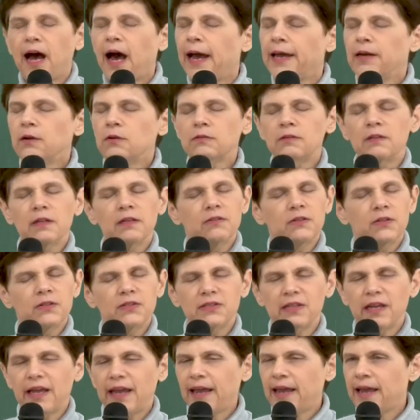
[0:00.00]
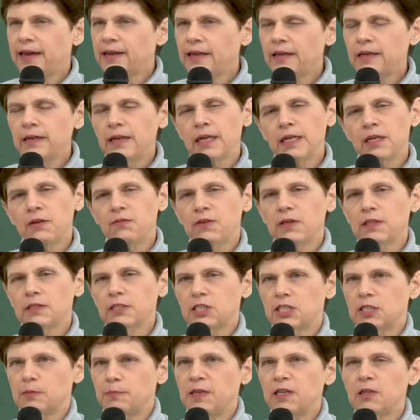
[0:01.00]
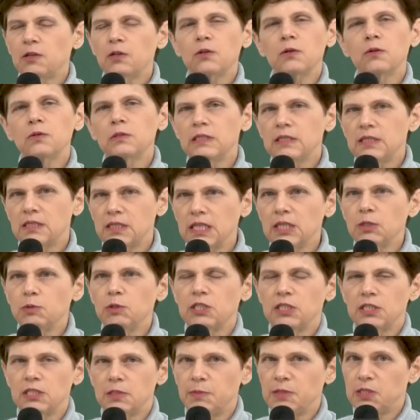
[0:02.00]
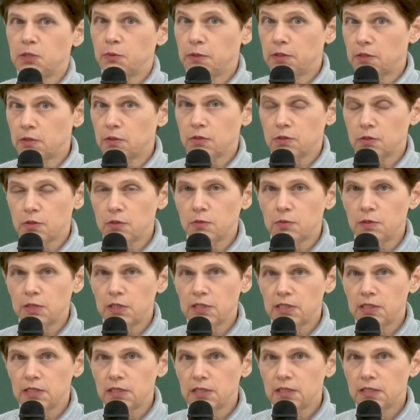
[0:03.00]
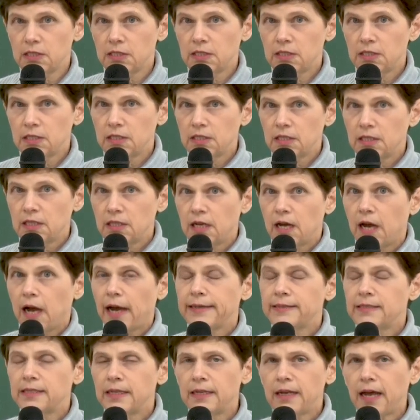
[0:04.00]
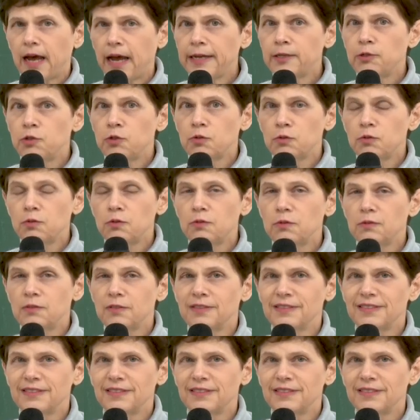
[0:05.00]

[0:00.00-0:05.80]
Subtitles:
I don't think there's any native English speaker who distinguishes between those two words. I said, I do.